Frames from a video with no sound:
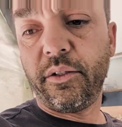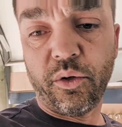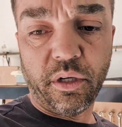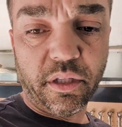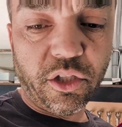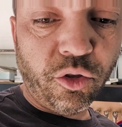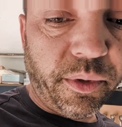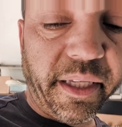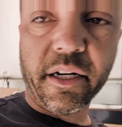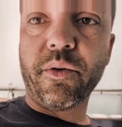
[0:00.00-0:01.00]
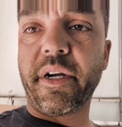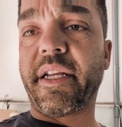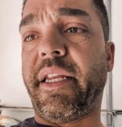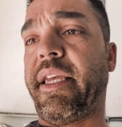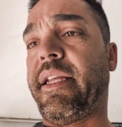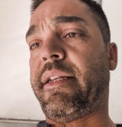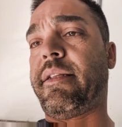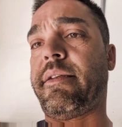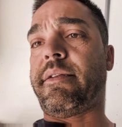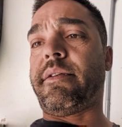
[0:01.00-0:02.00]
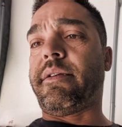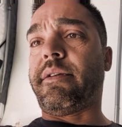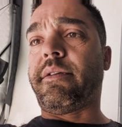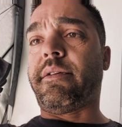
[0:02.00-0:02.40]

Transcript: the oil accumulator working again. Hold on. I